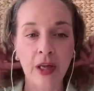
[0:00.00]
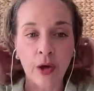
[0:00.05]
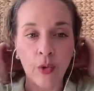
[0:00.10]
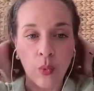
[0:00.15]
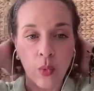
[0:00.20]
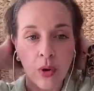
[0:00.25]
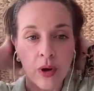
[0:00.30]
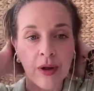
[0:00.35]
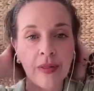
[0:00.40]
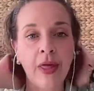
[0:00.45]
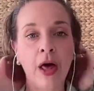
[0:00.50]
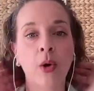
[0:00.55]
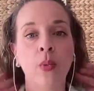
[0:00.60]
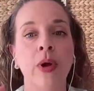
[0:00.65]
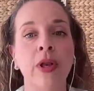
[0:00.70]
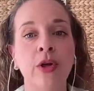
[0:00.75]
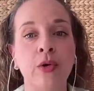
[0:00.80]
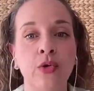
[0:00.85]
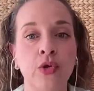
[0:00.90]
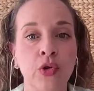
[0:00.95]
You worry that
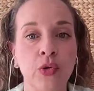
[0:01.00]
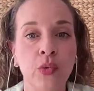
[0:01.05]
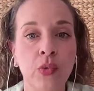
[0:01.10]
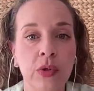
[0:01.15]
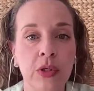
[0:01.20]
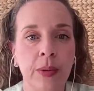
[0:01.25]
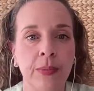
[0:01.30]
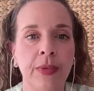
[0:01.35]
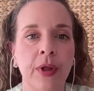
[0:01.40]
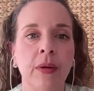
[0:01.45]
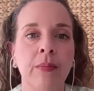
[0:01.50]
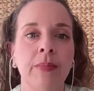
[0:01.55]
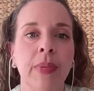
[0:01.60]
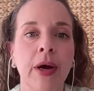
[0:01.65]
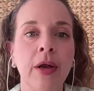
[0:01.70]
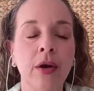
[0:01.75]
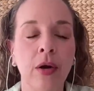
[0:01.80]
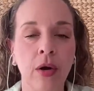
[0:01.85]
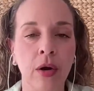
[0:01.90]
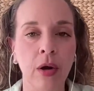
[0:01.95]
when you choose something
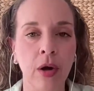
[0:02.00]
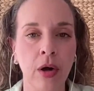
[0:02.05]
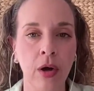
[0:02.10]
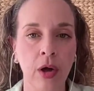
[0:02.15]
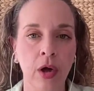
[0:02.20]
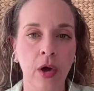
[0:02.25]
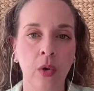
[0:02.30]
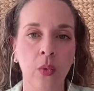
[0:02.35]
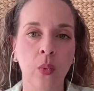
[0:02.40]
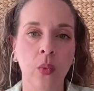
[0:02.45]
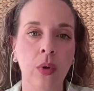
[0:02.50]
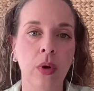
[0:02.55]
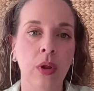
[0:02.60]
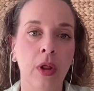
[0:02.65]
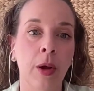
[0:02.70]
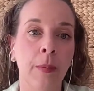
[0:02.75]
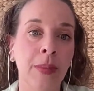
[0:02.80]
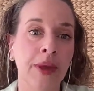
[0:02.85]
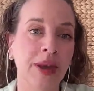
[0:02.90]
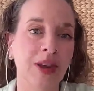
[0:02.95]
better will
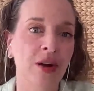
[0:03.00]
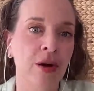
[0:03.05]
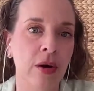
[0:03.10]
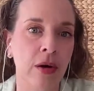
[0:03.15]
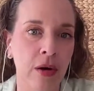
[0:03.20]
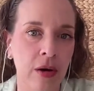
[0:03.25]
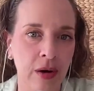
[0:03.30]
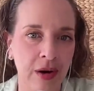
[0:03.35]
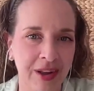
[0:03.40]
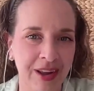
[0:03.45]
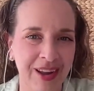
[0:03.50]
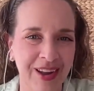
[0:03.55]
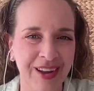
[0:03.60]
appear.